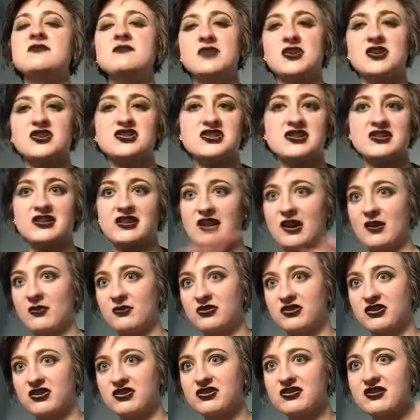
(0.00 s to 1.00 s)
emotions out.
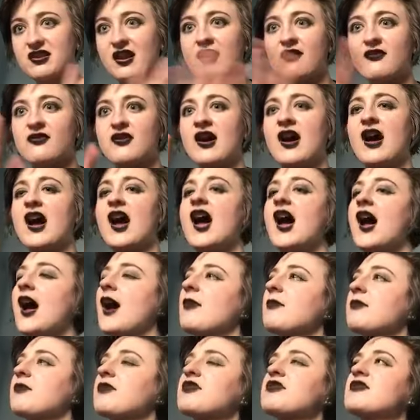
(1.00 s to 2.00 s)
The staff are
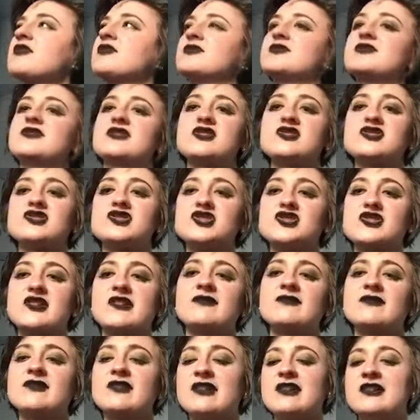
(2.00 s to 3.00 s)
absolutely
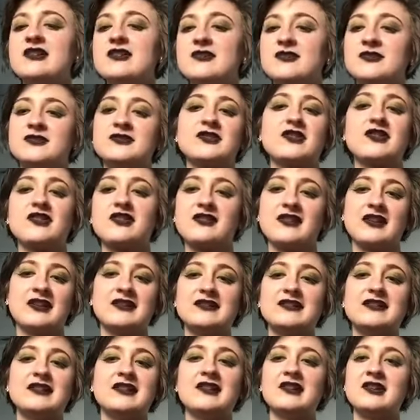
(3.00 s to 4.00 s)
generally
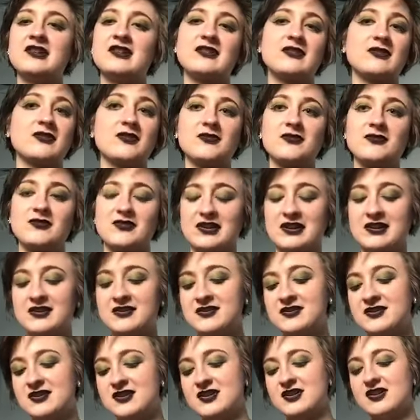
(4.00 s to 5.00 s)
understanding and lovely.
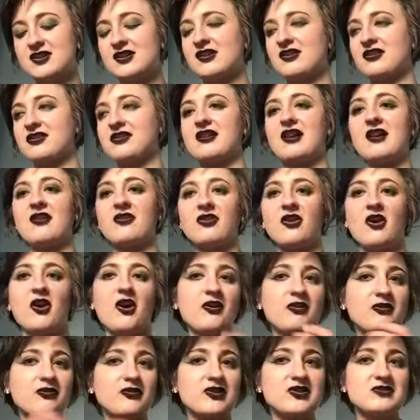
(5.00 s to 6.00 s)
It's like they're
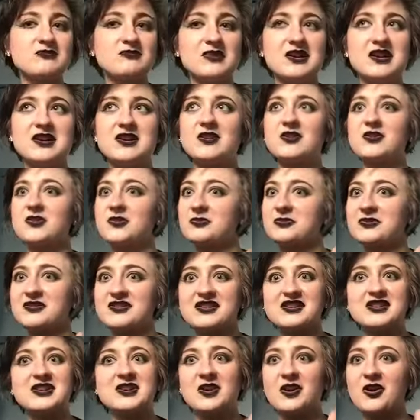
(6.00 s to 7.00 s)
offering me a cup of
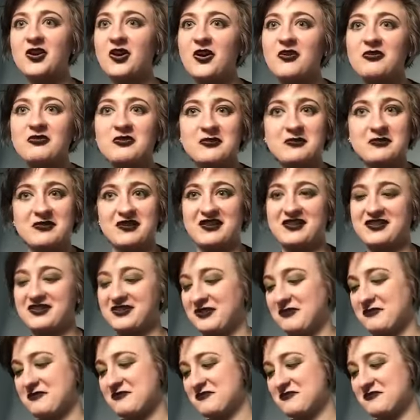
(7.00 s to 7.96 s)
tea and coffee blossom